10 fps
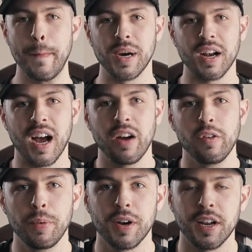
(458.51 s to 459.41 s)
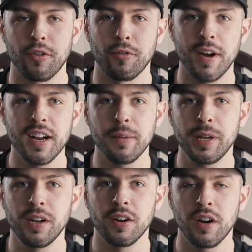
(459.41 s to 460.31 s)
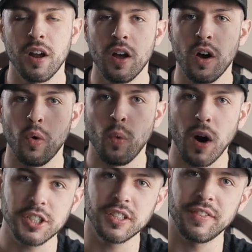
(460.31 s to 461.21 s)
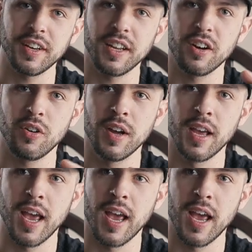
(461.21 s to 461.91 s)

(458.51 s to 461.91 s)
but I will put it right up here. Watch the video